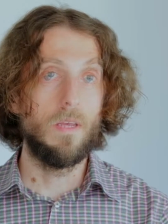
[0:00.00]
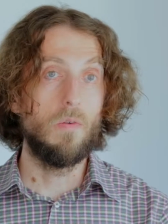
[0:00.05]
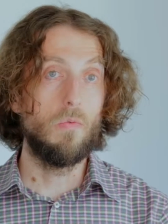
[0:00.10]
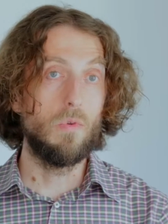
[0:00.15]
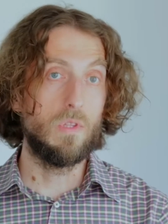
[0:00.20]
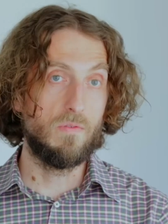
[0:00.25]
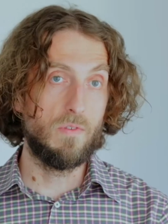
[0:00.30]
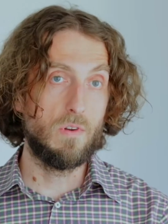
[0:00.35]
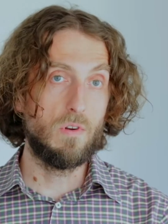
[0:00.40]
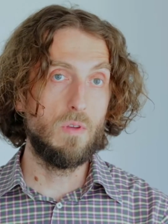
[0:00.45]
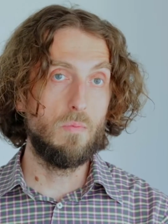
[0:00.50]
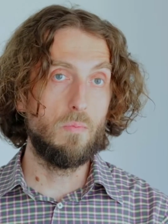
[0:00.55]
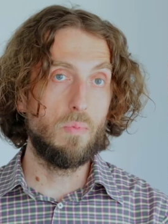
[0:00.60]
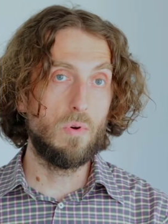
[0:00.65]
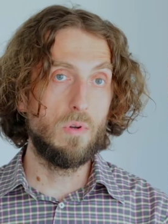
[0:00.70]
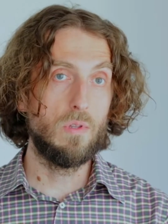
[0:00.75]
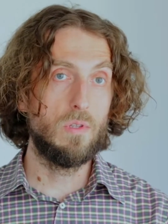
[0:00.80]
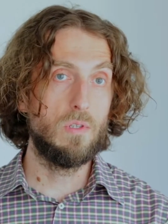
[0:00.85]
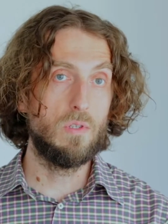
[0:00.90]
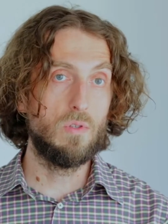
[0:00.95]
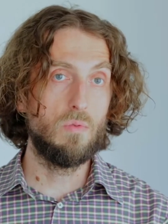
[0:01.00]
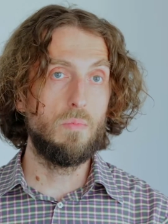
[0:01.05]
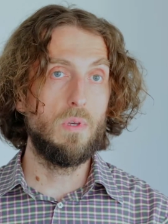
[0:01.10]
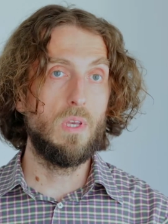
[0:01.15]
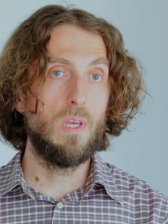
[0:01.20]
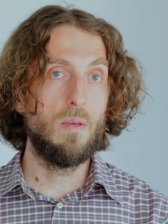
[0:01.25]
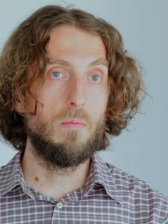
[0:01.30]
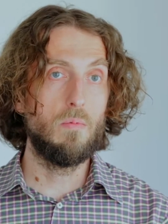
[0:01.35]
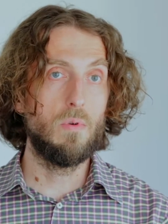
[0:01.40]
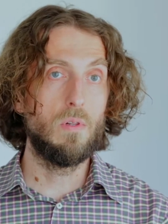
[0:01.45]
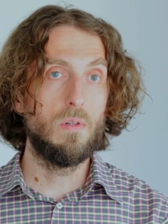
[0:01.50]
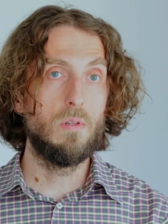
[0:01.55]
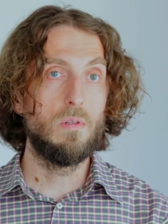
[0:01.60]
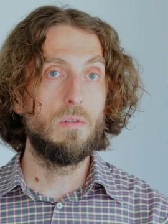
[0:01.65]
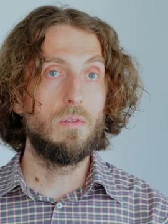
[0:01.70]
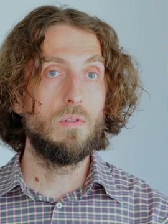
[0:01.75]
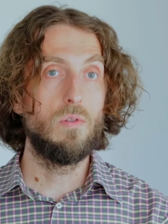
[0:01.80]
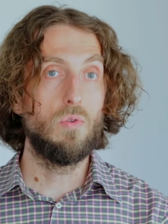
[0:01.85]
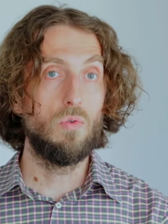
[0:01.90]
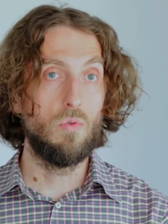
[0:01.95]
What's very important is to be able
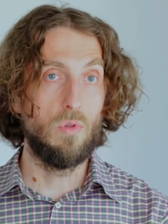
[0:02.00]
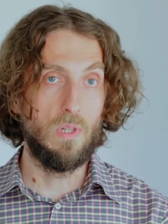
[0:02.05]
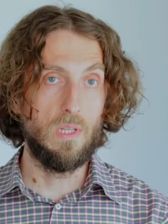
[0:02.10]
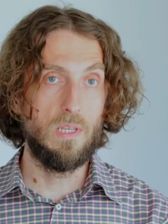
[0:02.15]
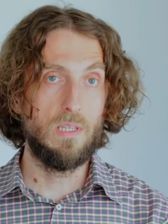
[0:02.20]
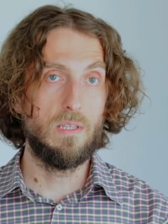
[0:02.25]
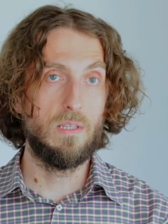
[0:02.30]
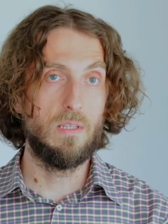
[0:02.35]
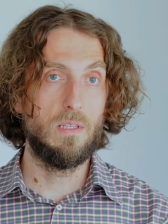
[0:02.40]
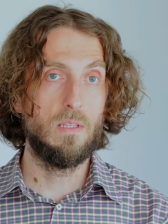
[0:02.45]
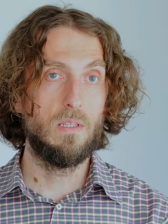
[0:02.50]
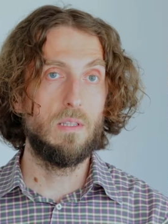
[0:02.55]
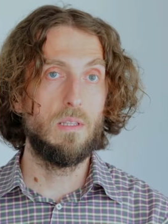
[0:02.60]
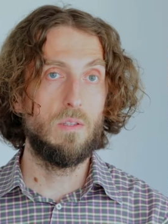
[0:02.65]
to listen,